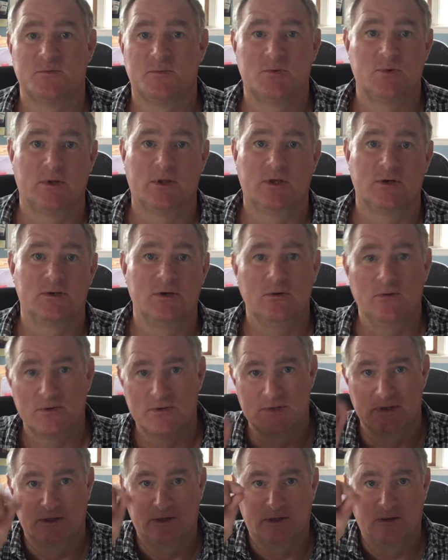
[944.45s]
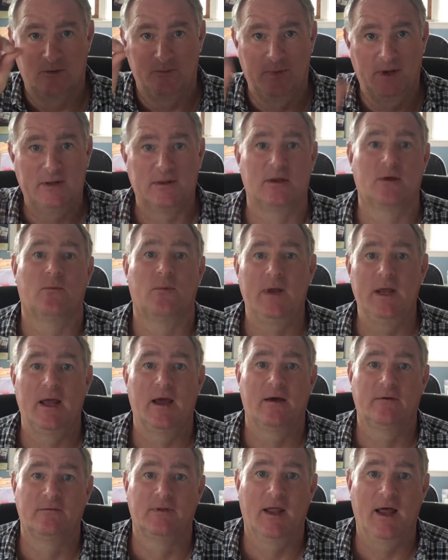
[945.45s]
between the two is the little bit that we
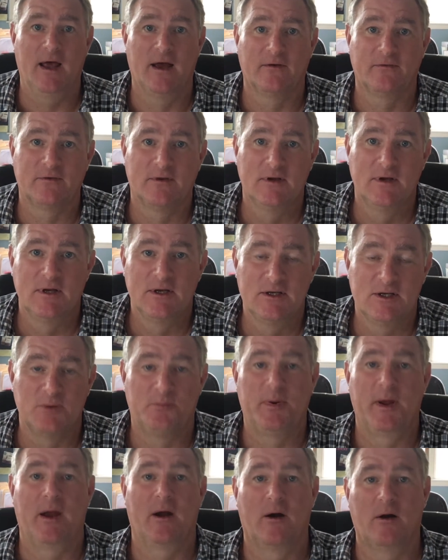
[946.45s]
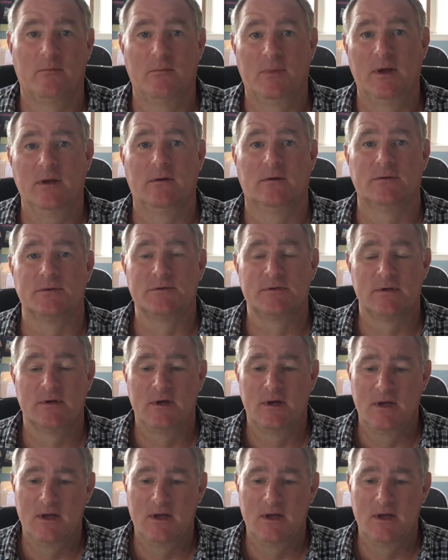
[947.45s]
have left to pay our bills.